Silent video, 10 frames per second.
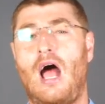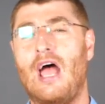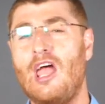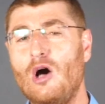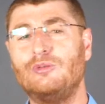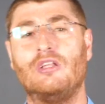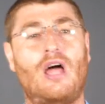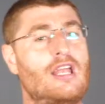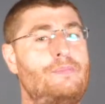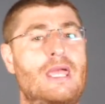I helped a
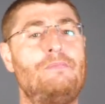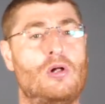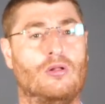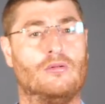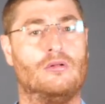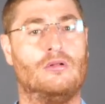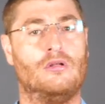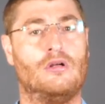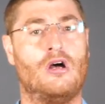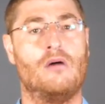lot of people,
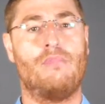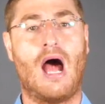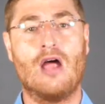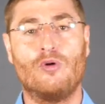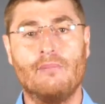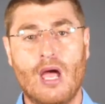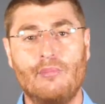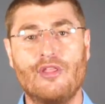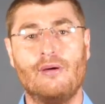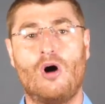but I
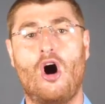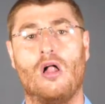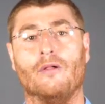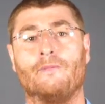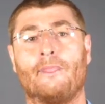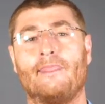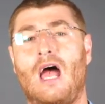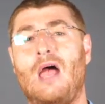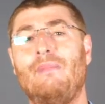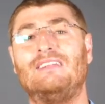remember them all.
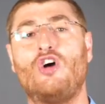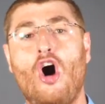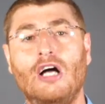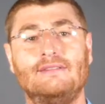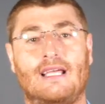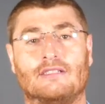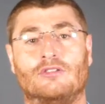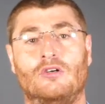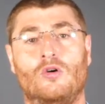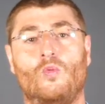I made contact
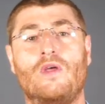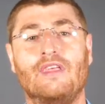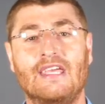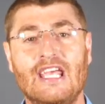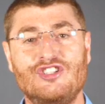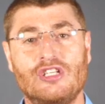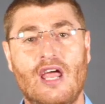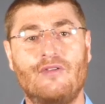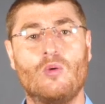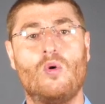with each and
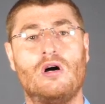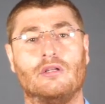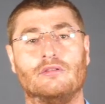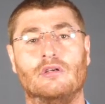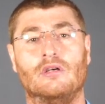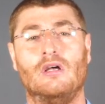every one.